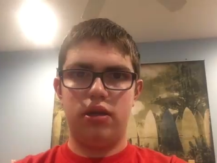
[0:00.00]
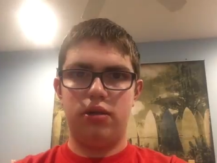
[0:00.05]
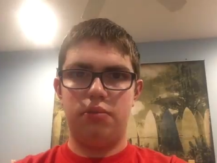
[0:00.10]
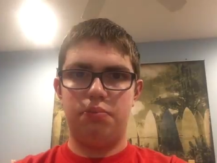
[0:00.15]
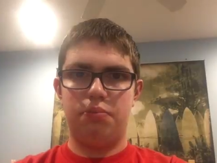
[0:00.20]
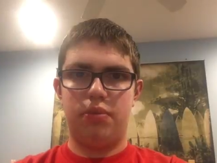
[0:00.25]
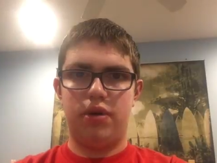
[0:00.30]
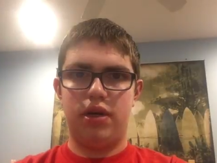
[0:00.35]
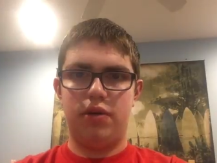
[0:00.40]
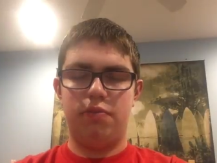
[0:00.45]

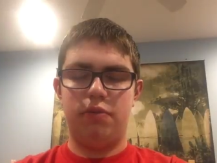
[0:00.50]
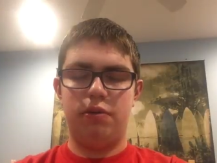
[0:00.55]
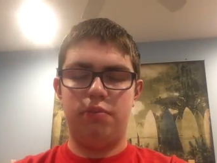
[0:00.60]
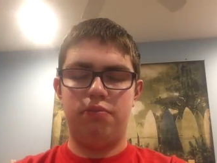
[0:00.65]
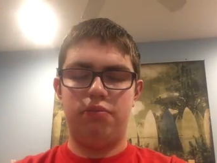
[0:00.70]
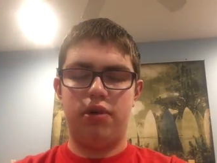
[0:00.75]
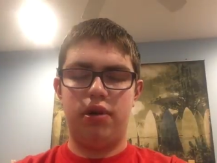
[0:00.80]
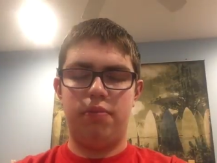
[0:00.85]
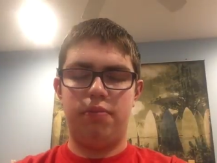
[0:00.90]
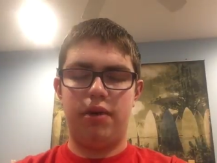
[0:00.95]
It may have
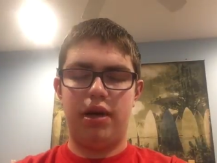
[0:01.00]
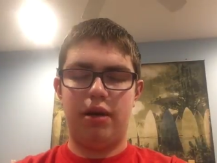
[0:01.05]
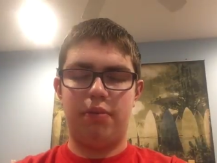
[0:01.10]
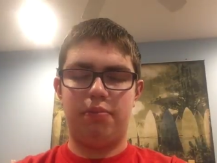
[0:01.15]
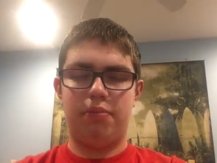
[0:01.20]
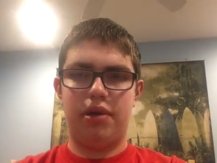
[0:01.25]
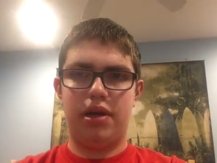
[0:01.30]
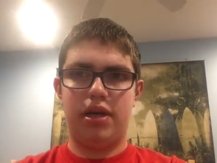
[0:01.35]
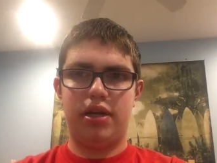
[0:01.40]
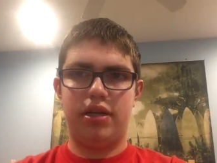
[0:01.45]
been brought
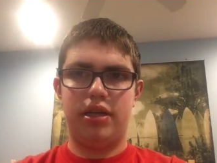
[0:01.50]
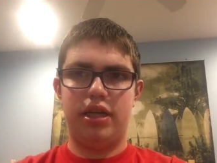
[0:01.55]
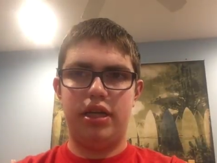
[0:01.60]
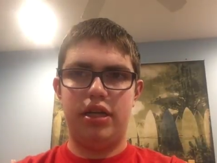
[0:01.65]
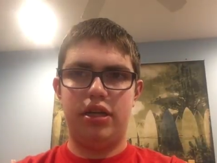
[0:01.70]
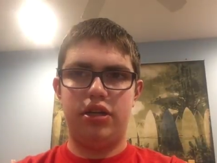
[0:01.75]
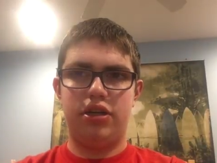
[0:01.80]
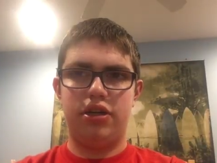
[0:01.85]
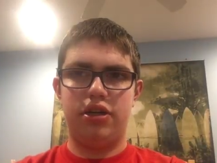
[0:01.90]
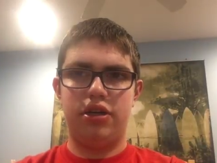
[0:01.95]
back by a
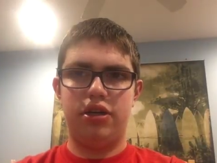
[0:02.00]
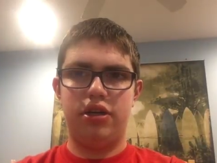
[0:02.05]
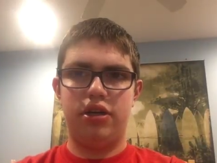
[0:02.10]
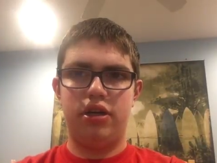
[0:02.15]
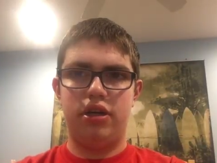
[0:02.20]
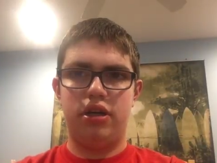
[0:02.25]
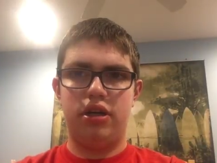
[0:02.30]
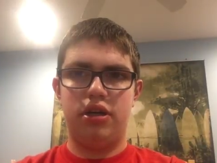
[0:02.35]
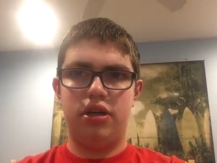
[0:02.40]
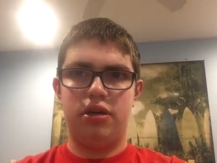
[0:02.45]
teacher,
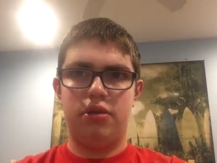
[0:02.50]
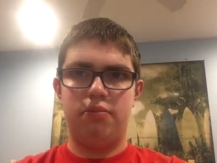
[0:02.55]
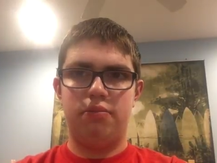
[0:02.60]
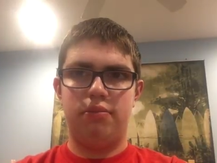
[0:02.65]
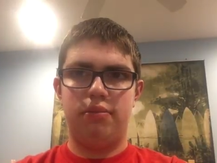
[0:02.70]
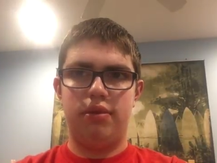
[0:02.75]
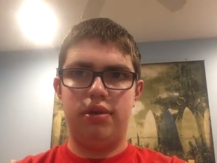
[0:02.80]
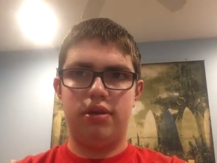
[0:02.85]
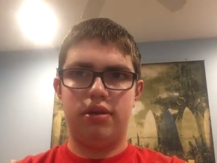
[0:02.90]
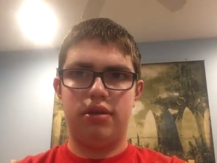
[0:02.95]

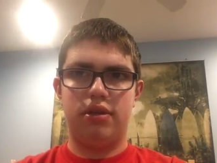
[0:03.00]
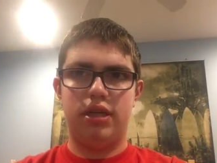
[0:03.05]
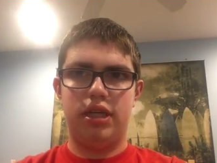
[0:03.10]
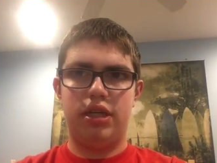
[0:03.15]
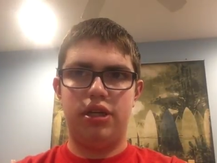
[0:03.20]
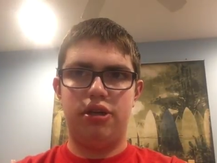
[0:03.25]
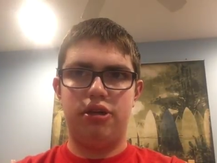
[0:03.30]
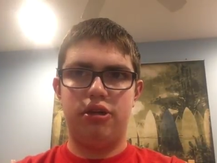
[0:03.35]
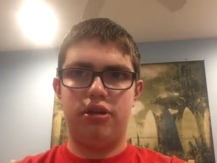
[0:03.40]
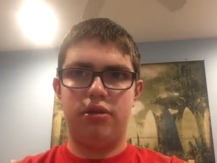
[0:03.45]
because
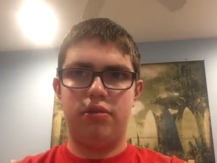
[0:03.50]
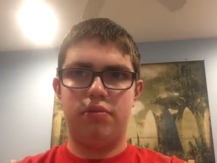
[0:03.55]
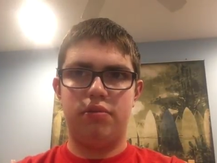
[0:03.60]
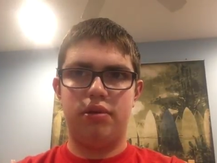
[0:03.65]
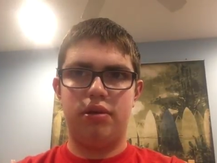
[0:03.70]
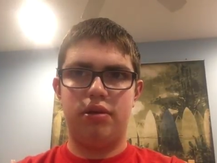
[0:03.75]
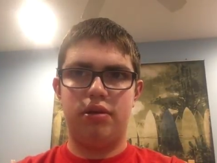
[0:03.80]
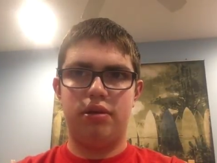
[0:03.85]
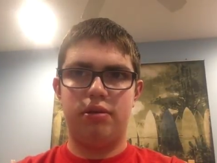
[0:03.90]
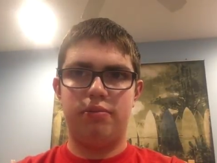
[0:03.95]
teachers
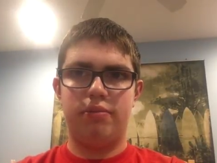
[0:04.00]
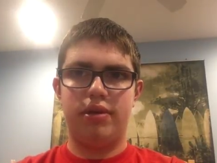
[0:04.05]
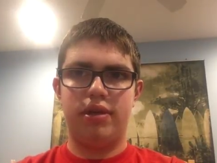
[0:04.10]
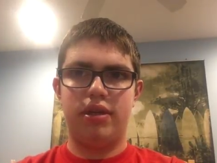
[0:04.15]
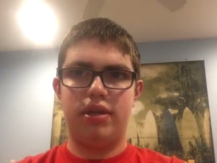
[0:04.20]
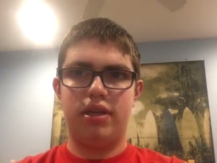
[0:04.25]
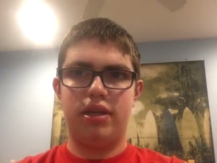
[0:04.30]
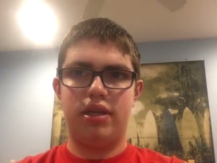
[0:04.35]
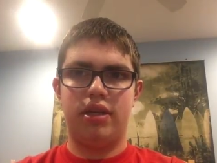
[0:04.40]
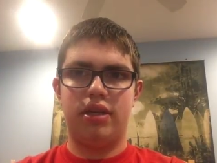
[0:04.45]
sometimes
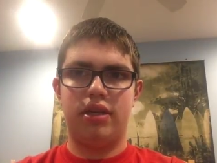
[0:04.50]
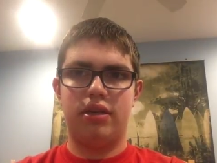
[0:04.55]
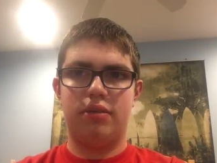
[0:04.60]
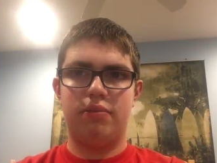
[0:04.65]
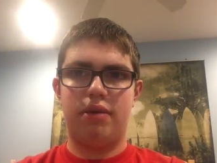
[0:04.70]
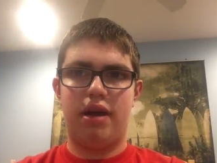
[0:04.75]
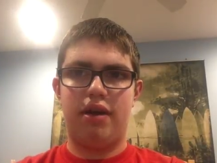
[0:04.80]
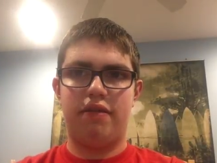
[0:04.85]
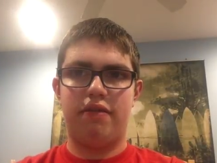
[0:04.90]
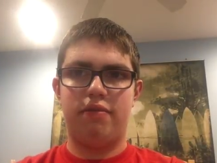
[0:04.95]
bring things
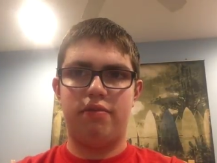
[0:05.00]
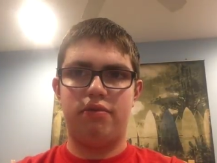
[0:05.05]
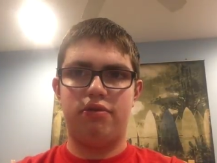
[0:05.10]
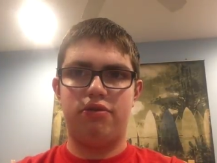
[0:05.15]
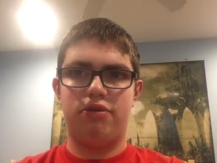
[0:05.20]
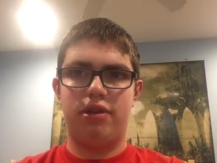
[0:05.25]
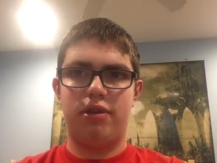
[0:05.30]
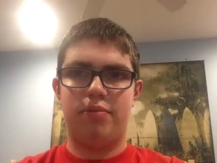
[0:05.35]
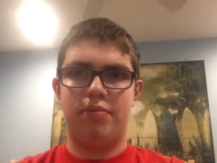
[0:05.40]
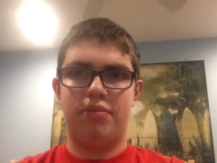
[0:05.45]
back from
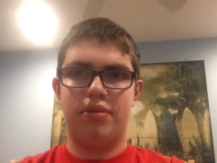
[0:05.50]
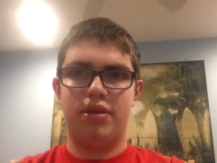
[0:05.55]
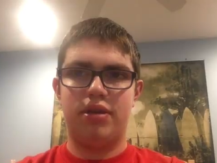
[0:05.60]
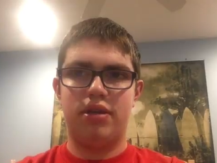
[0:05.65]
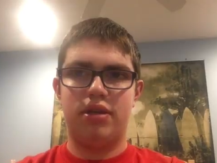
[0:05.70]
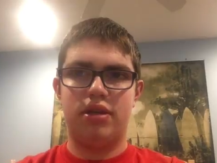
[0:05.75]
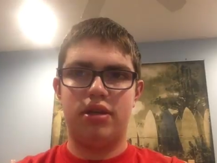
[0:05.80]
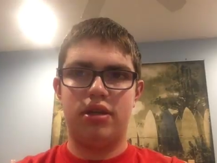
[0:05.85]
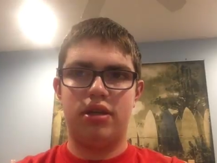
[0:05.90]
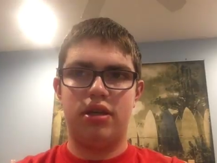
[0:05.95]
trips.
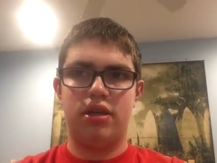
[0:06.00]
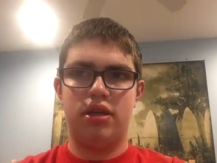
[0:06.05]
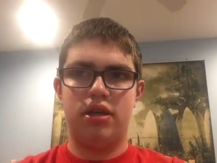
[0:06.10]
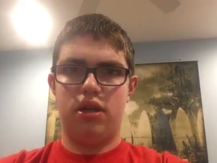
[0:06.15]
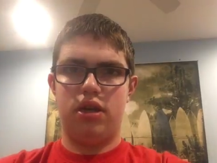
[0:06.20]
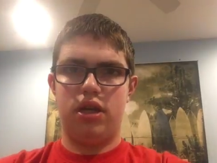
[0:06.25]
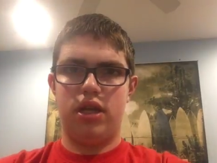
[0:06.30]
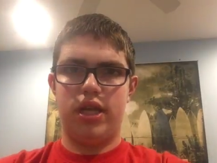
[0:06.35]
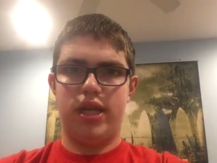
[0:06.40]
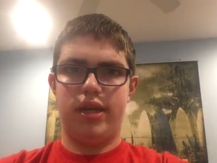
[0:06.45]

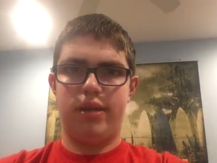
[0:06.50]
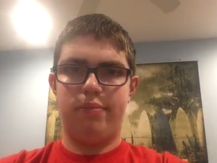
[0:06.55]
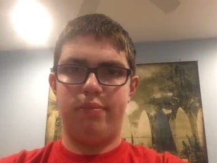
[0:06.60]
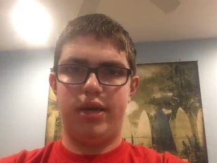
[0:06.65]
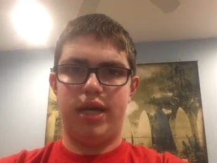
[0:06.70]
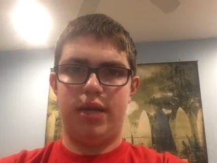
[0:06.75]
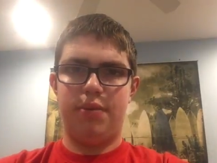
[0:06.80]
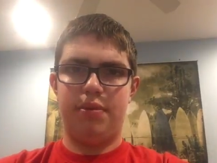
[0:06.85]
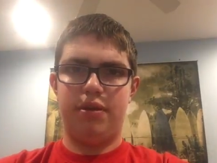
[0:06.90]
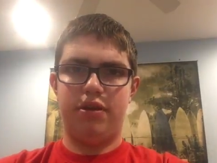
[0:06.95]
It
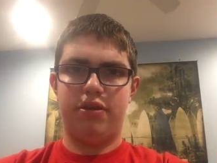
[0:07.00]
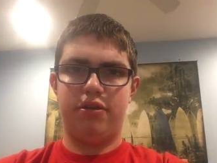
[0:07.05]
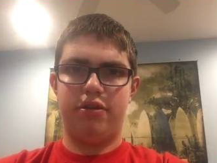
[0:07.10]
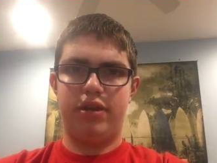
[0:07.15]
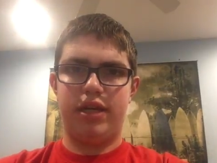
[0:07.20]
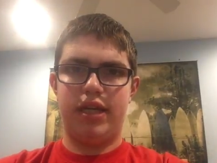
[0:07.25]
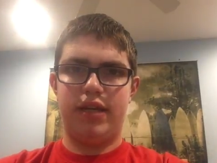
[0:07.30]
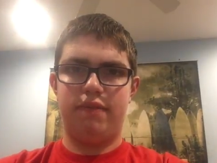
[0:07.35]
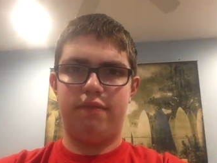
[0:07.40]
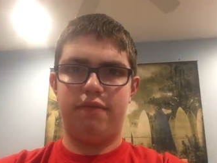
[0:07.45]
may have been
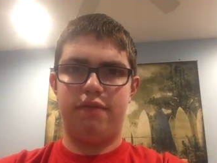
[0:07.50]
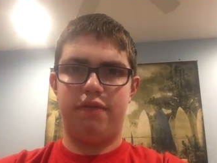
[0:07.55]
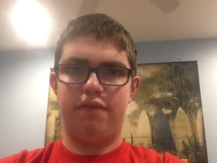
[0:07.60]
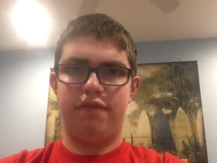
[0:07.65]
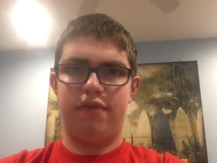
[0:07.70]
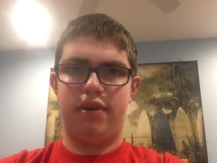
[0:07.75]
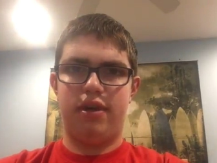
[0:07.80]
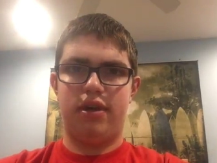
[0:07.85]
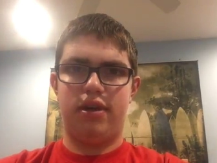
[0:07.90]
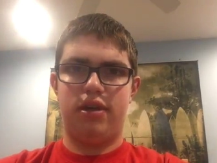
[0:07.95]
created for
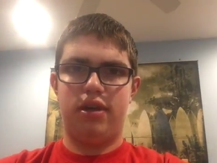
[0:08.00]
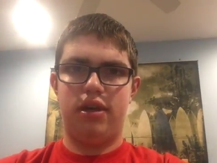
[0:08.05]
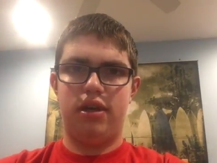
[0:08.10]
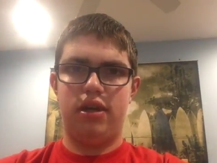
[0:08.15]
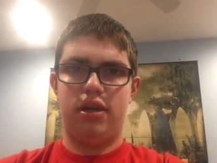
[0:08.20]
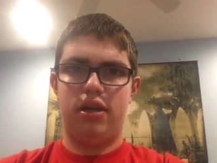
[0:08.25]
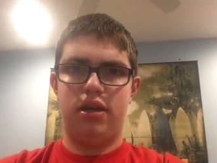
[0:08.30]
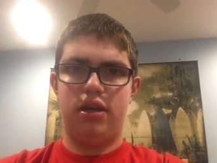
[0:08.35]
fun.